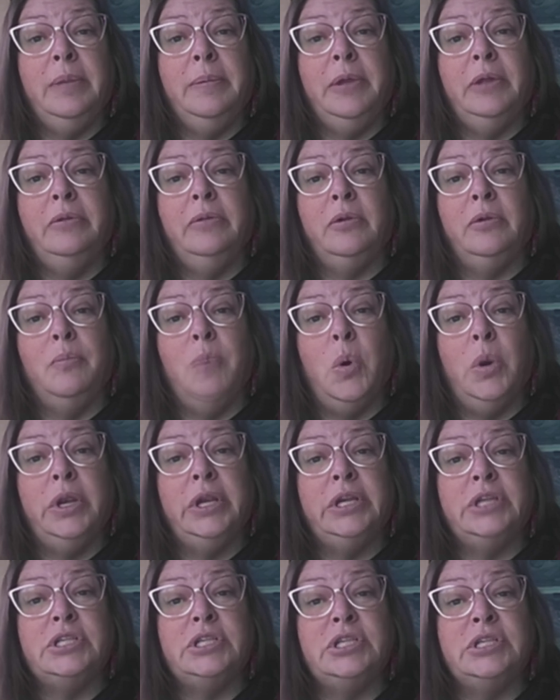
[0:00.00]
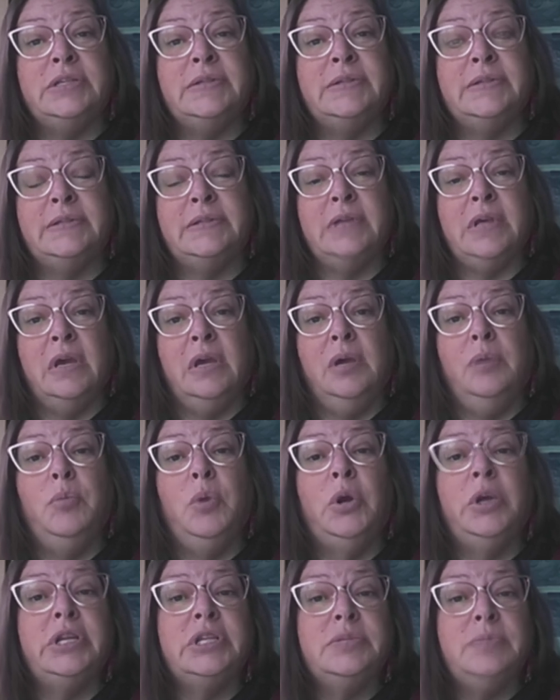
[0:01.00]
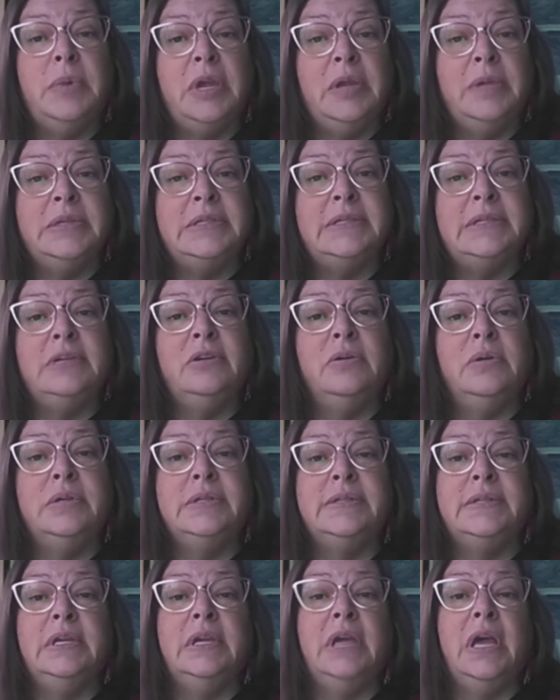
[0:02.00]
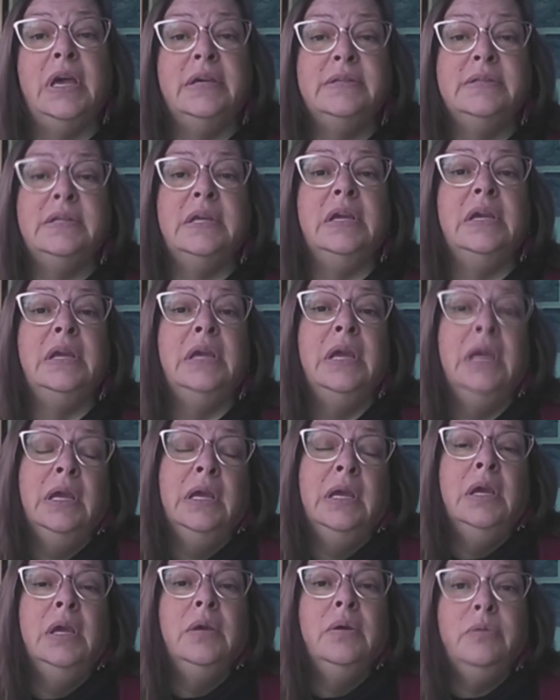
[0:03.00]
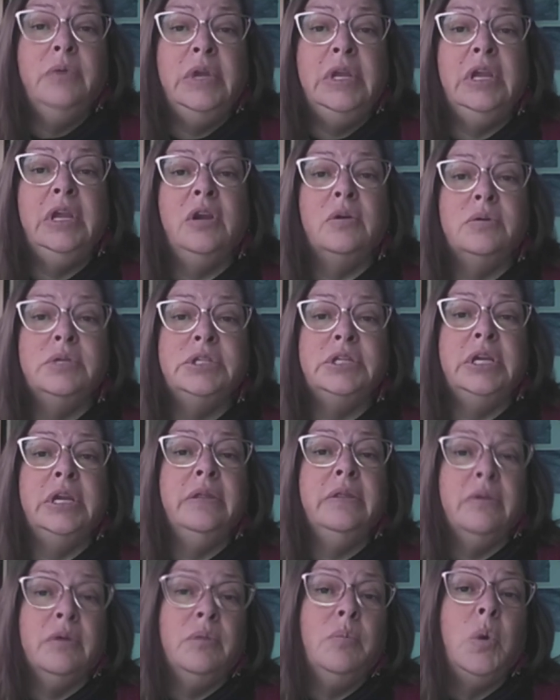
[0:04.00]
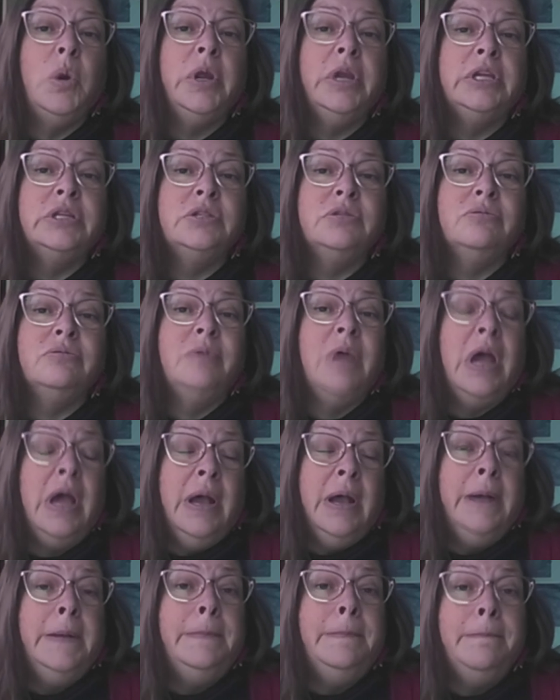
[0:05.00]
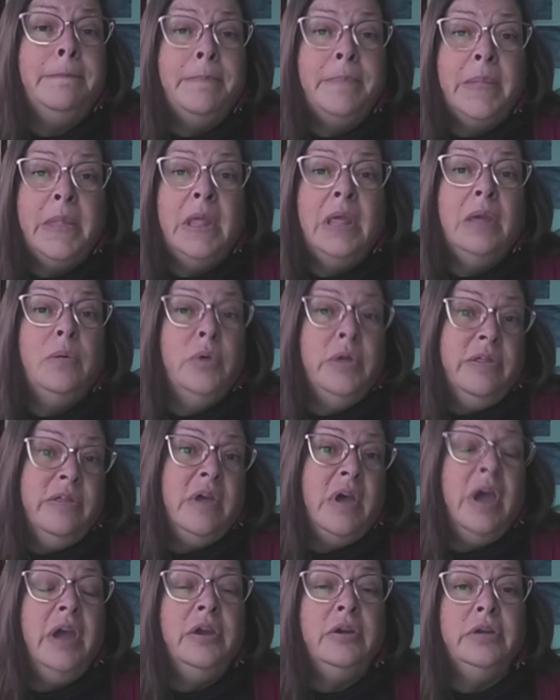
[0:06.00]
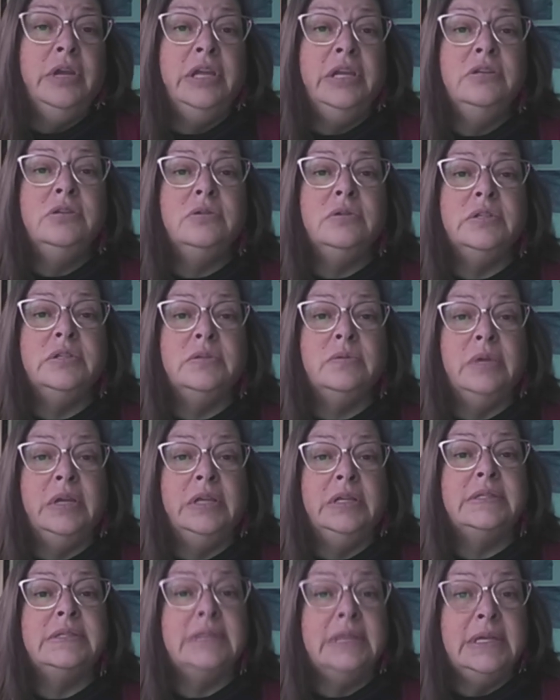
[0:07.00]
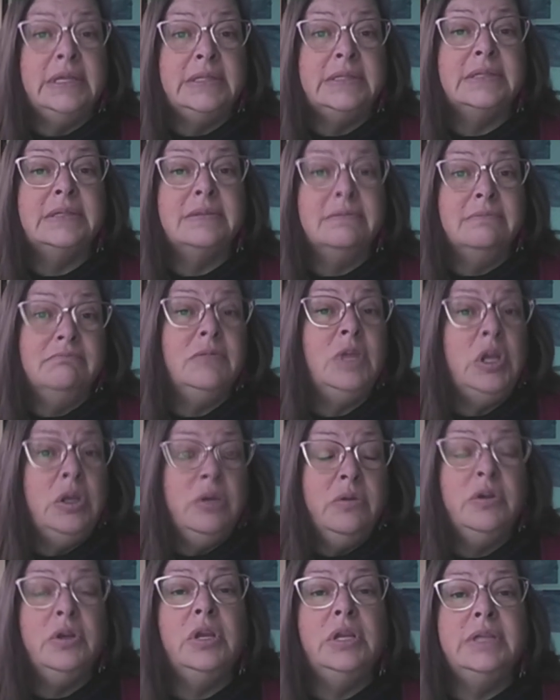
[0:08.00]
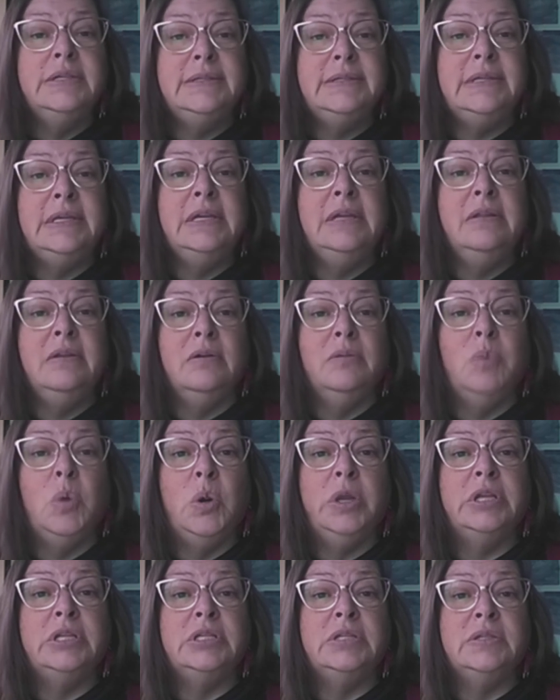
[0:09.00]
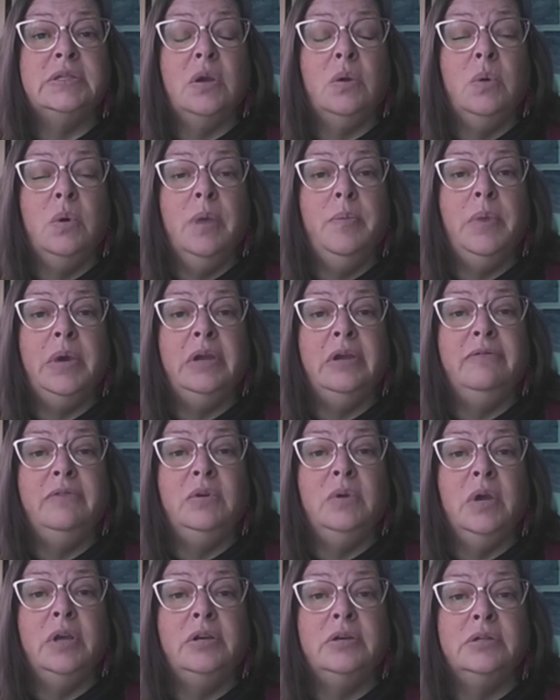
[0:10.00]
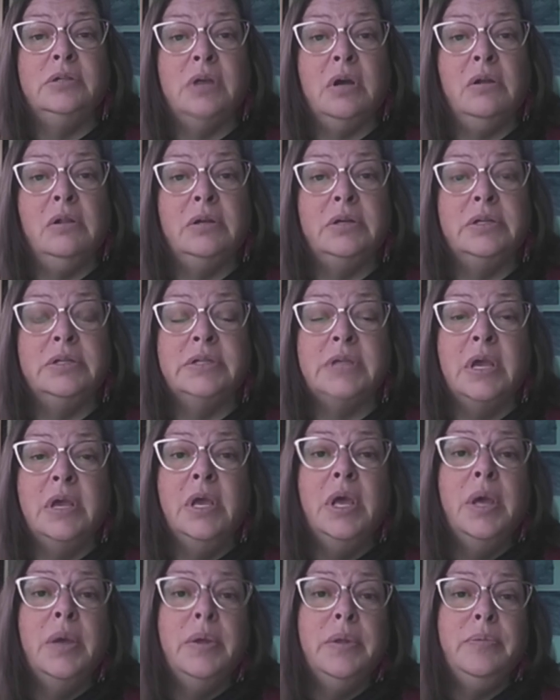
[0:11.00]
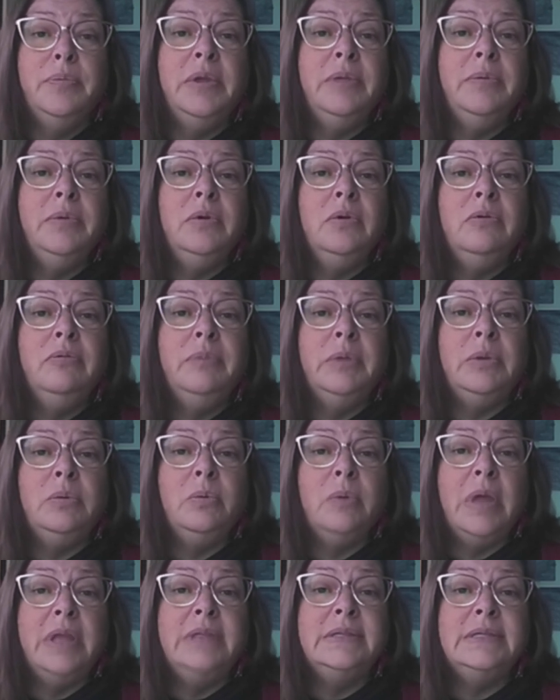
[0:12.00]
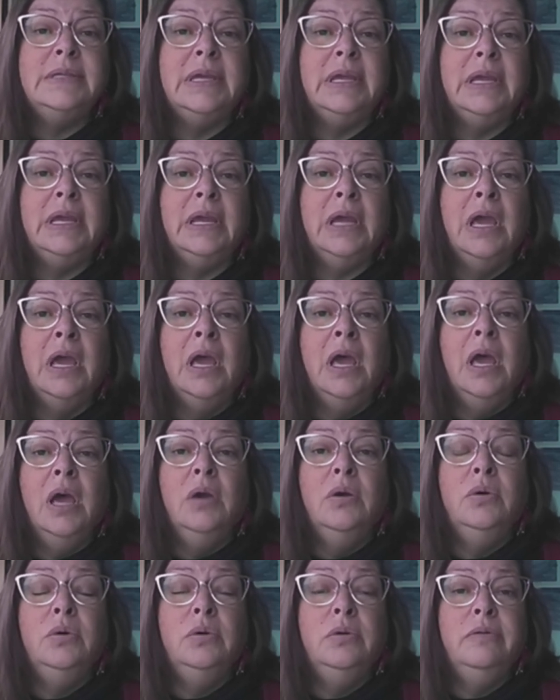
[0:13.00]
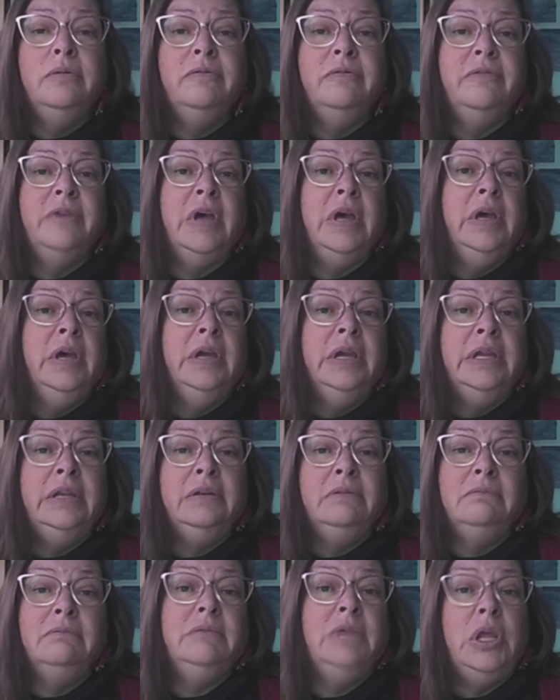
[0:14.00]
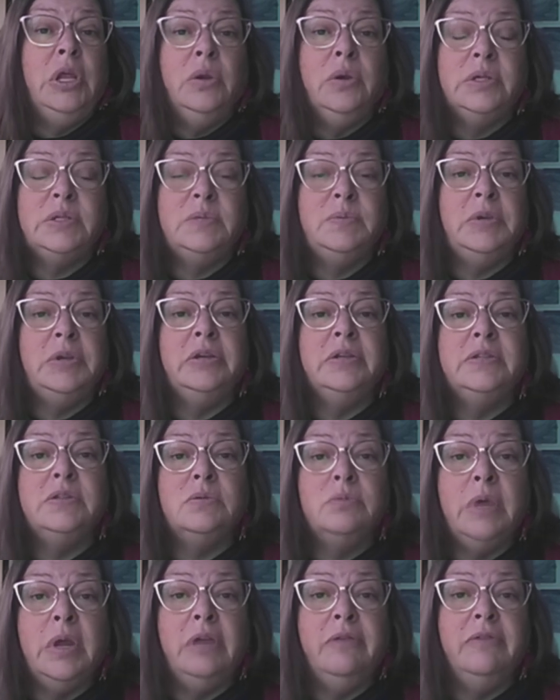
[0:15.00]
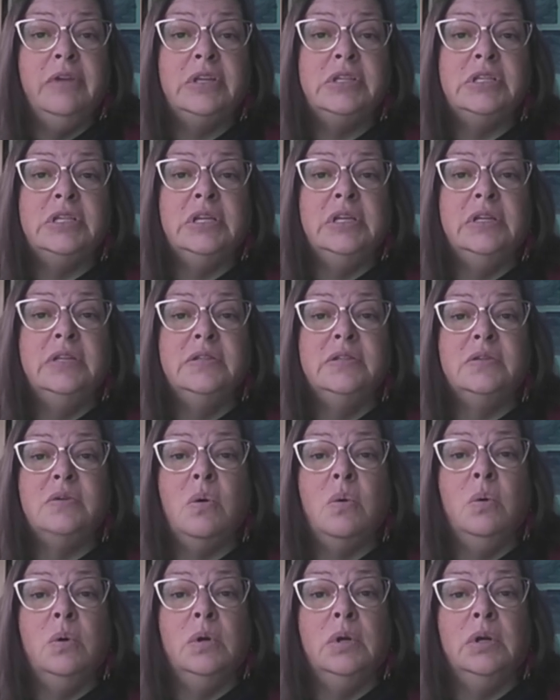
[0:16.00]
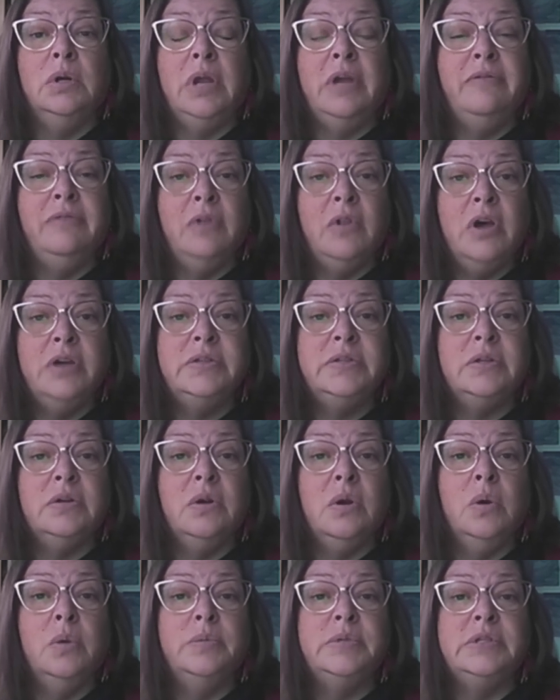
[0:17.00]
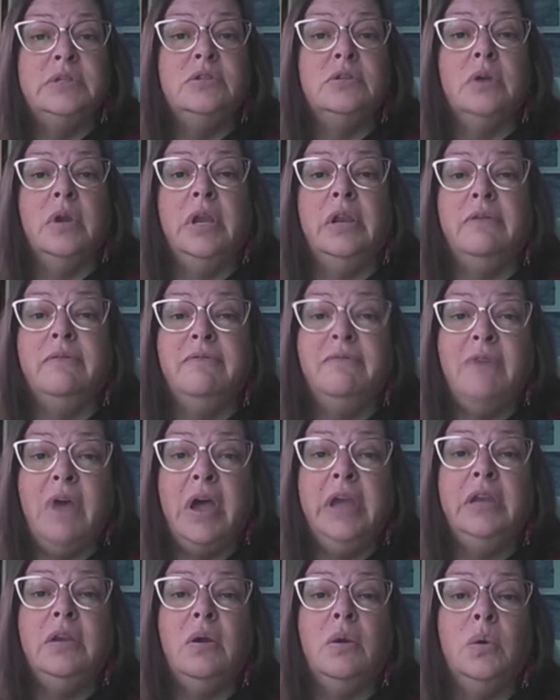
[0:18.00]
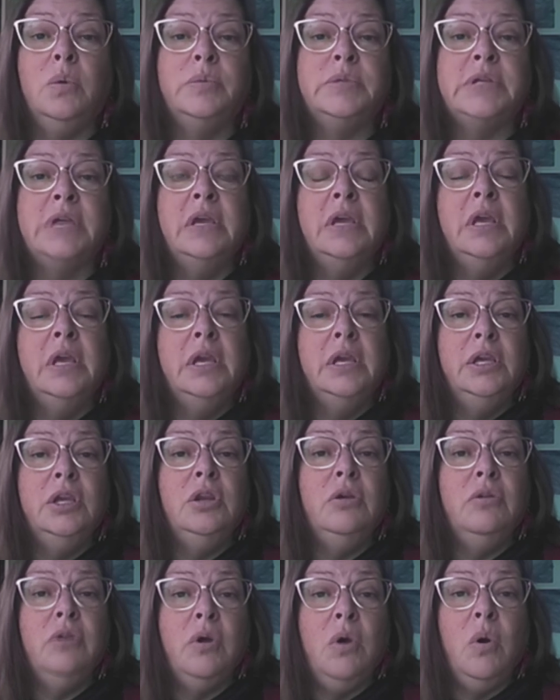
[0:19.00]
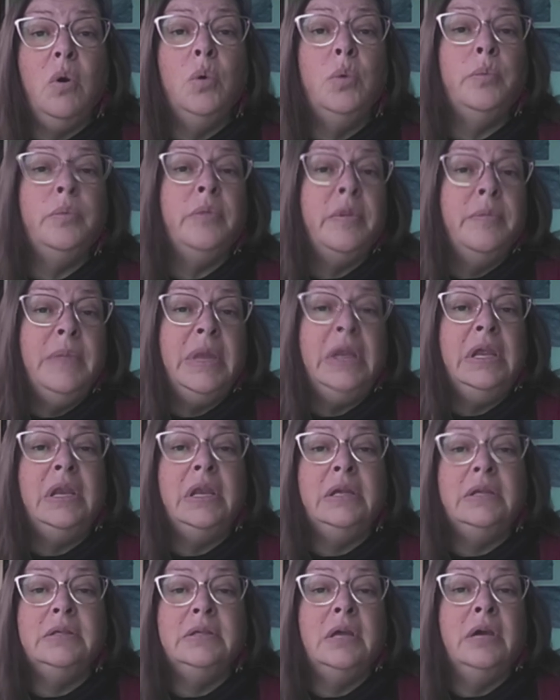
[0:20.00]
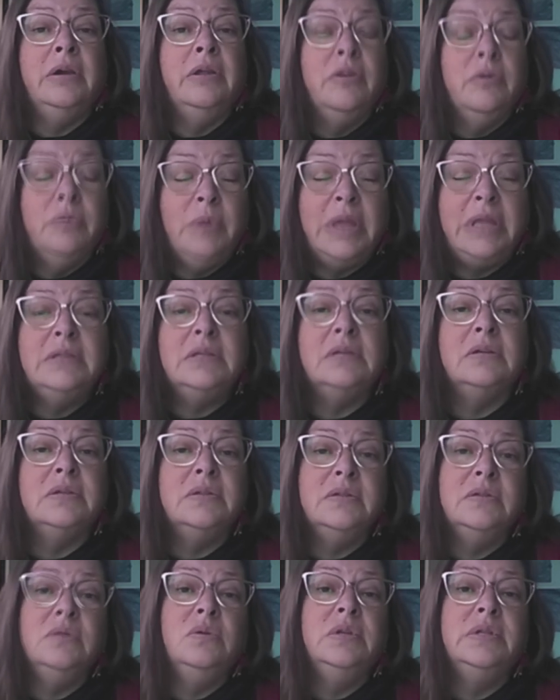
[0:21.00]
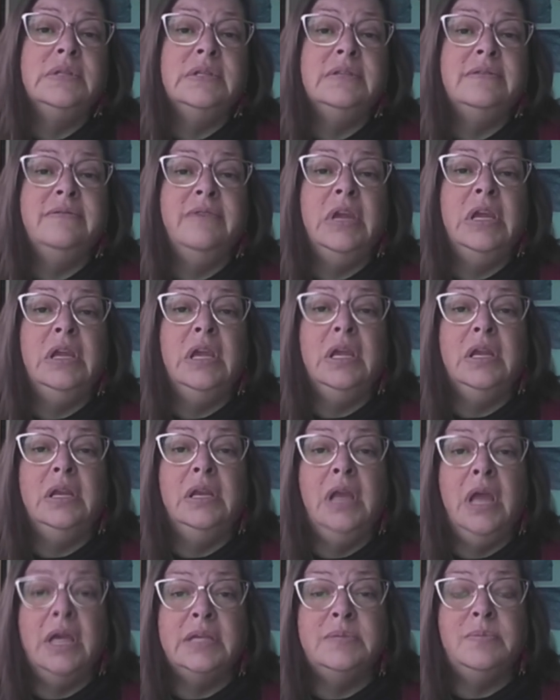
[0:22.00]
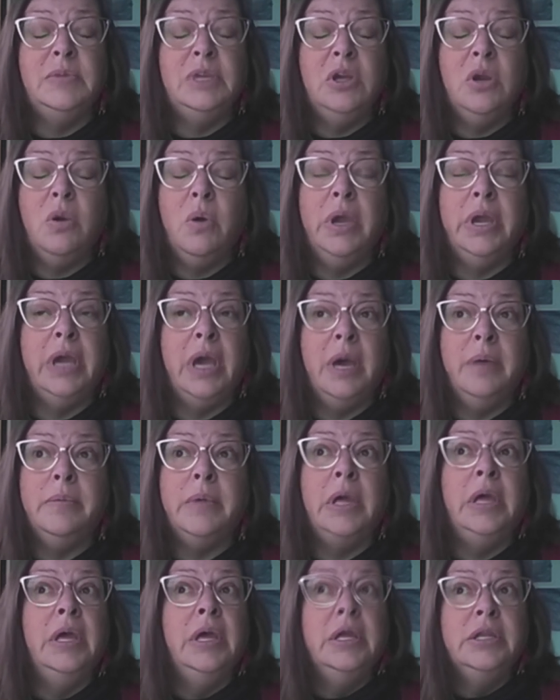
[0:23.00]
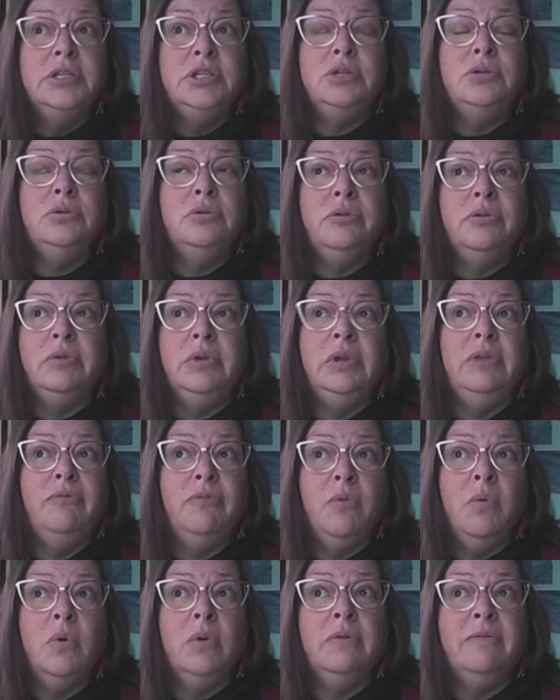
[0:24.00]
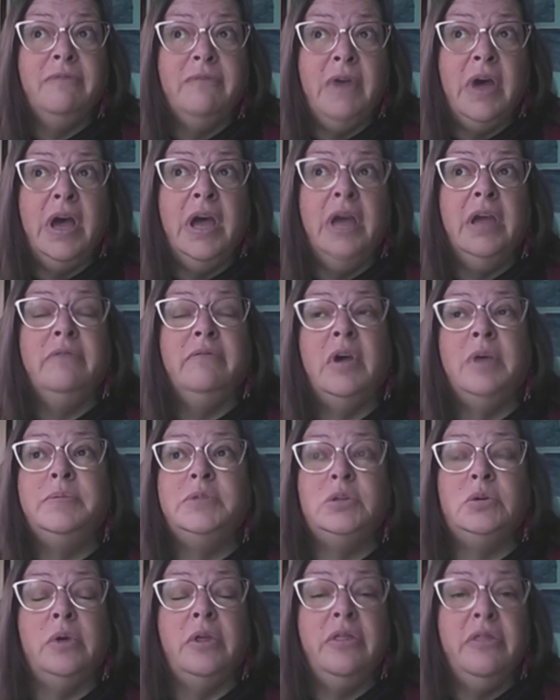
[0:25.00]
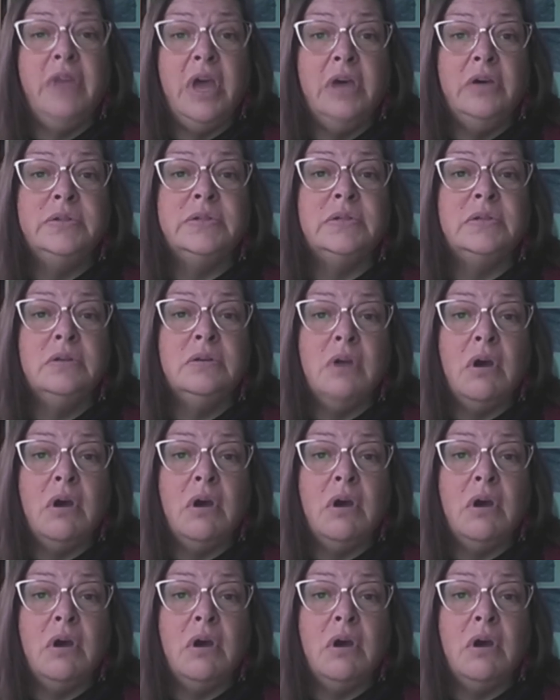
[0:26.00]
about their mortgages, uh, mortgage payments increasing as they renegotiate their mortgage um, with the higher interest rates, it's, you know, they're going to see their mortgages go up by a few hundred dollars. The people who've been renting, who've, uh, in, you know, experienced rent evictions or have lost their homes and trying to find homes, you know, the home, the minute uh, uh the rental, as soon as it's vacated, has been going up two, three, four, five, up to a thousand